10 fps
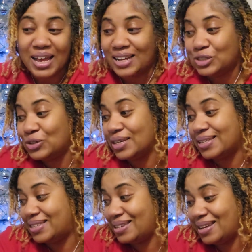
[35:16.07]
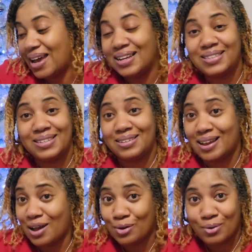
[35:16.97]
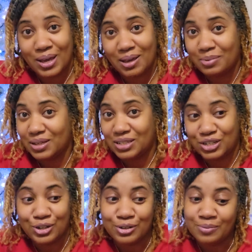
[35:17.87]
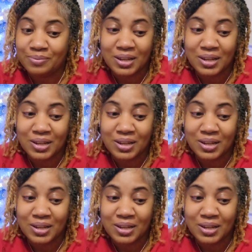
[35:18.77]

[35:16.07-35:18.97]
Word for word: As you can see, I did not go ham this year.